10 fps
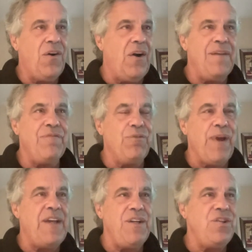I've
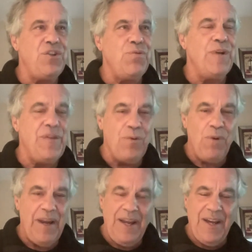graded you in the
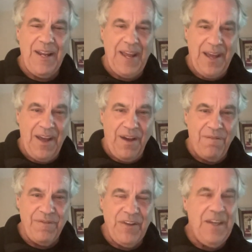way I have.
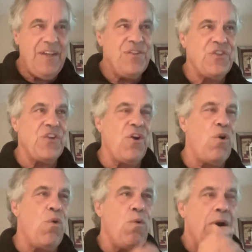
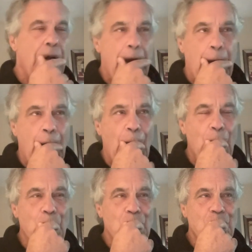So
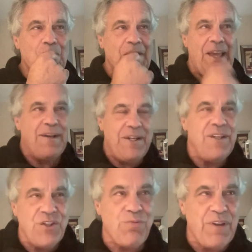that
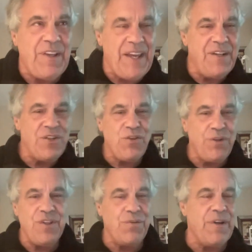is related
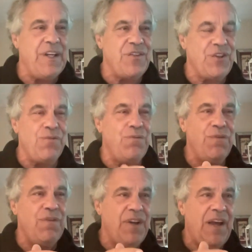to a degree to
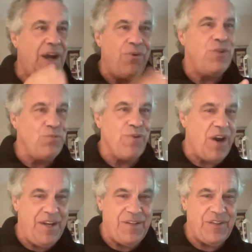how you
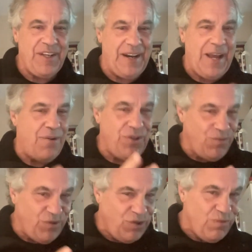write and how
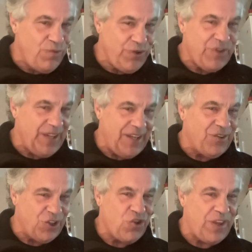you use the
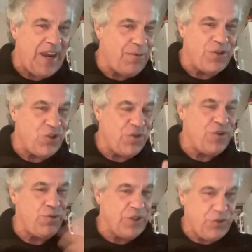English language
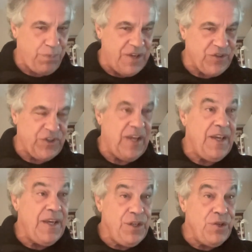to express
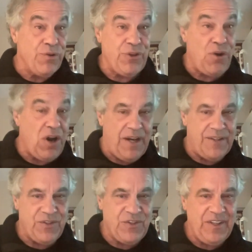your
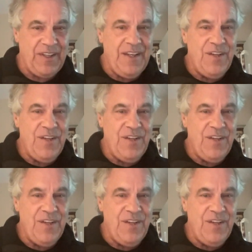thoughts.